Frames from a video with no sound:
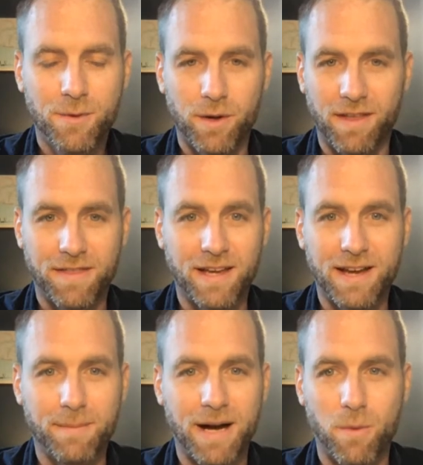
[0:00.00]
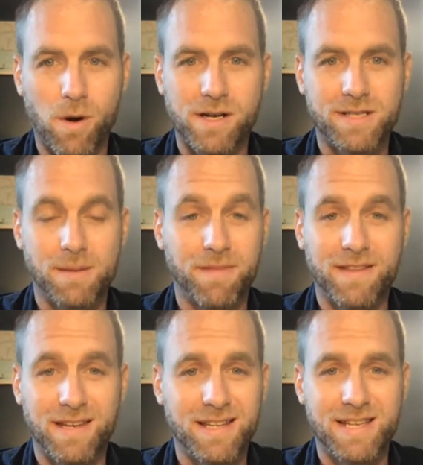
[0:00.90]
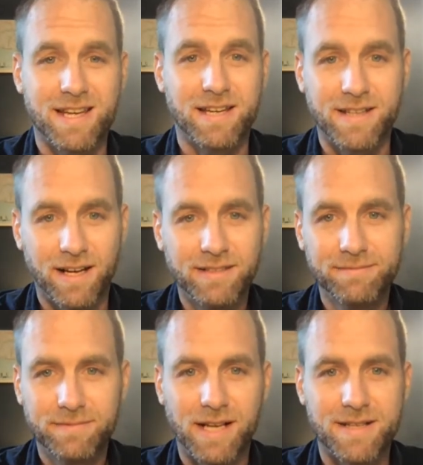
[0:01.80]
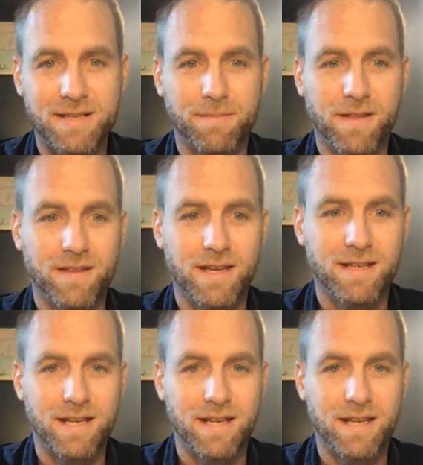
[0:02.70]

really thinking about work as something that needs to get done, not something that